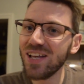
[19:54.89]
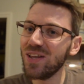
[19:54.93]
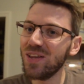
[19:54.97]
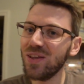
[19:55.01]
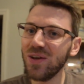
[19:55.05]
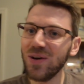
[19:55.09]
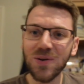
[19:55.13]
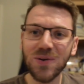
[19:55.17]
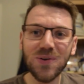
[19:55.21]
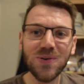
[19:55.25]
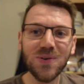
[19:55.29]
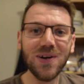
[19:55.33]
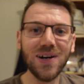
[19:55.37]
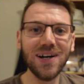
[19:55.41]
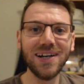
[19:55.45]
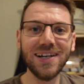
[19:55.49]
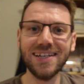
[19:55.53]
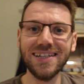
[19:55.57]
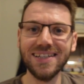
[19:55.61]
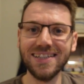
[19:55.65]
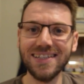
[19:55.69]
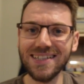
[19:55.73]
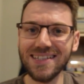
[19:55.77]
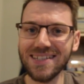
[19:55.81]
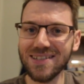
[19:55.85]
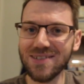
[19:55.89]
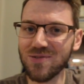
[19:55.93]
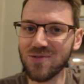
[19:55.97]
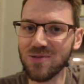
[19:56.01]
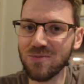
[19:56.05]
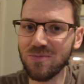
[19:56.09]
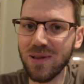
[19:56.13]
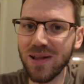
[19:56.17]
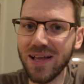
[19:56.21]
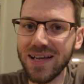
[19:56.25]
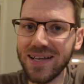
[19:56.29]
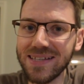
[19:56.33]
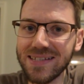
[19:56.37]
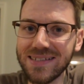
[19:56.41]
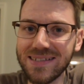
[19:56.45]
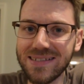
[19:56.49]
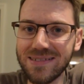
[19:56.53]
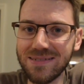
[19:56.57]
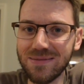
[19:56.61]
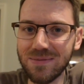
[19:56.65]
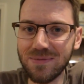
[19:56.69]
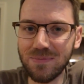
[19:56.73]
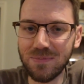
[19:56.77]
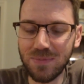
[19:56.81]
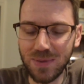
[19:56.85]
no way does it
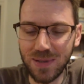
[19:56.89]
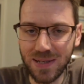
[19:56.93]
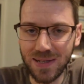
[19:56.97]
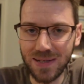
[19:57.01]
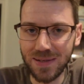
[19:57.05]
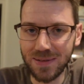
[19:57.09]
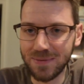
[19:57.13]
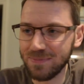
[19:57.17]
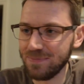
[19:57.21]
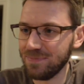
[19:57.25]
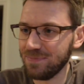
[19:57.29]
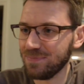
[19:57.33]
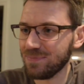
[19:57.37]
replace beer.